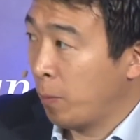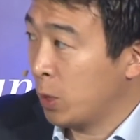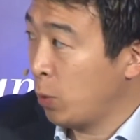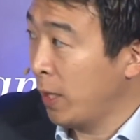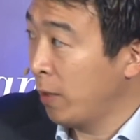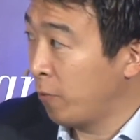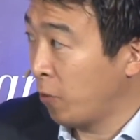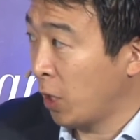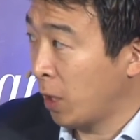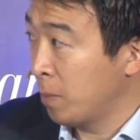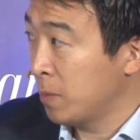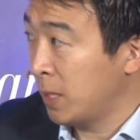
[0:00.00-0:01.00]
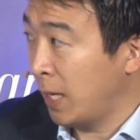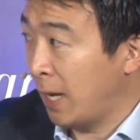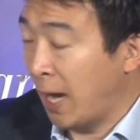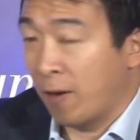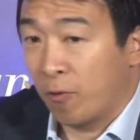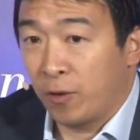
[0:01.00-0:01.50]
between firms
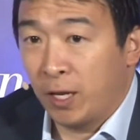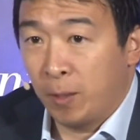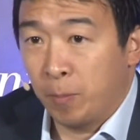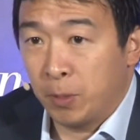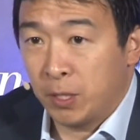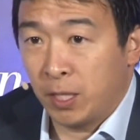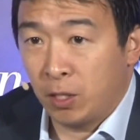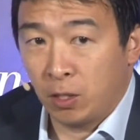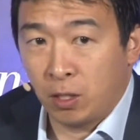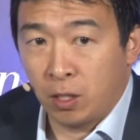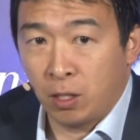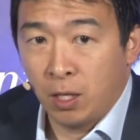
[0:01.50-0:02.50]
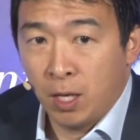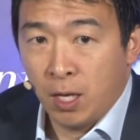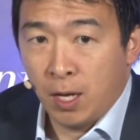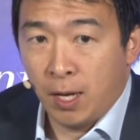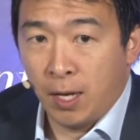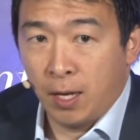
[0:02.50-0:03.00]
in every particular
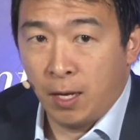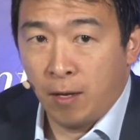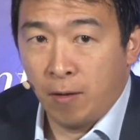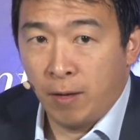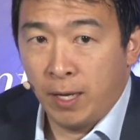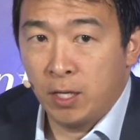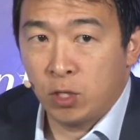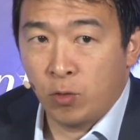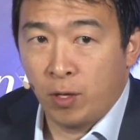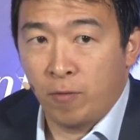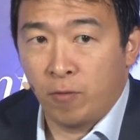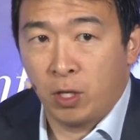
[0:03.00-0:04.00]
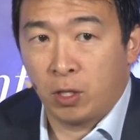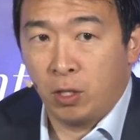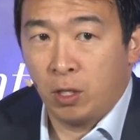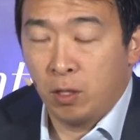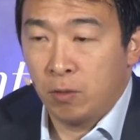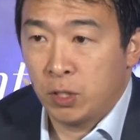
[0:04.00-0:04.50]
industry and
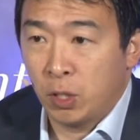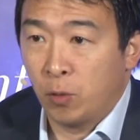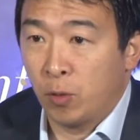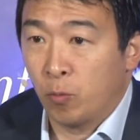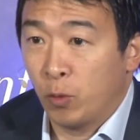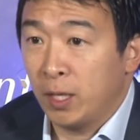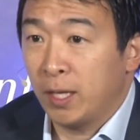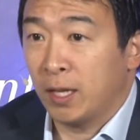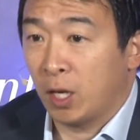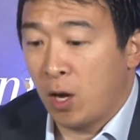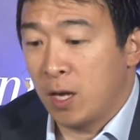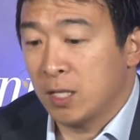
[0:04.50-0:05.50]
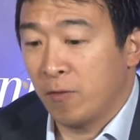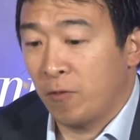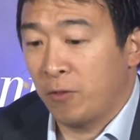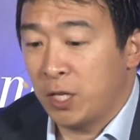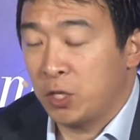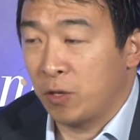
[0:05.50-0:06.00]
vertical. So really the cause
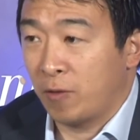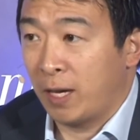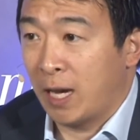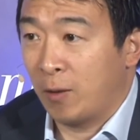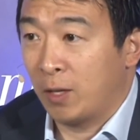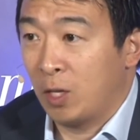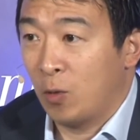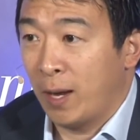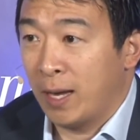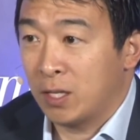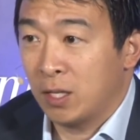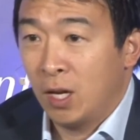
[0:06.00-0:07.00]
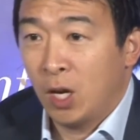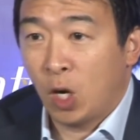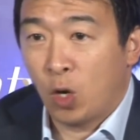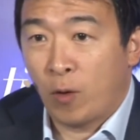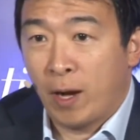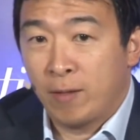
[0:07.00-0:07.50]
of inflation right now in the US
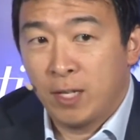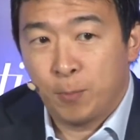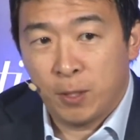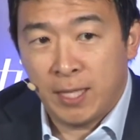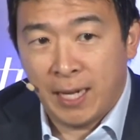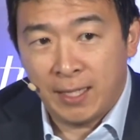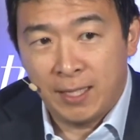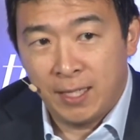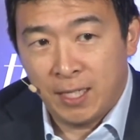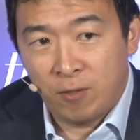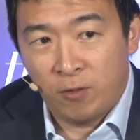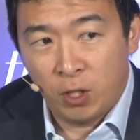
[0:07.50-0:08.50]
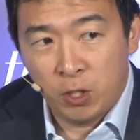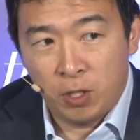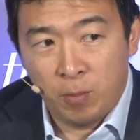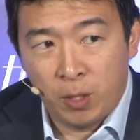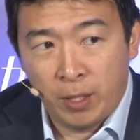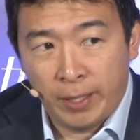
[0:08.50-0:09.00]
are around these protected
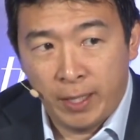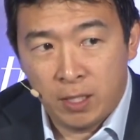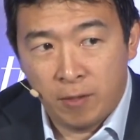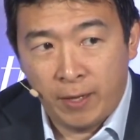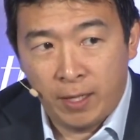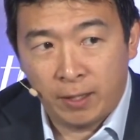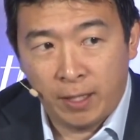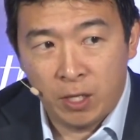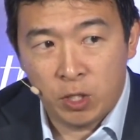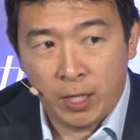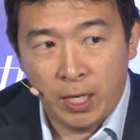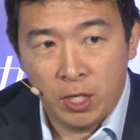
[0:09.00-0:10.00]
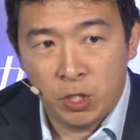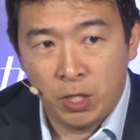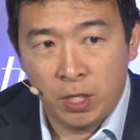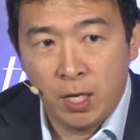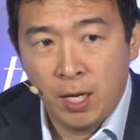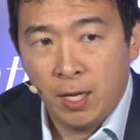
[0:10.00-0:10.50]
dysfunctional markets of healthcare,
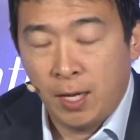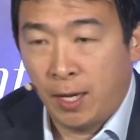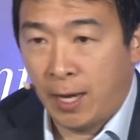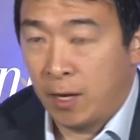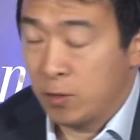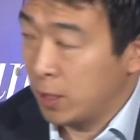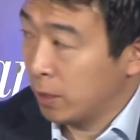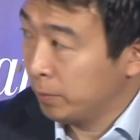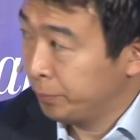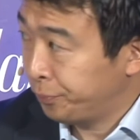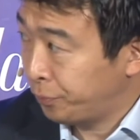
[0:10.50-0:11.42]
education, and housing.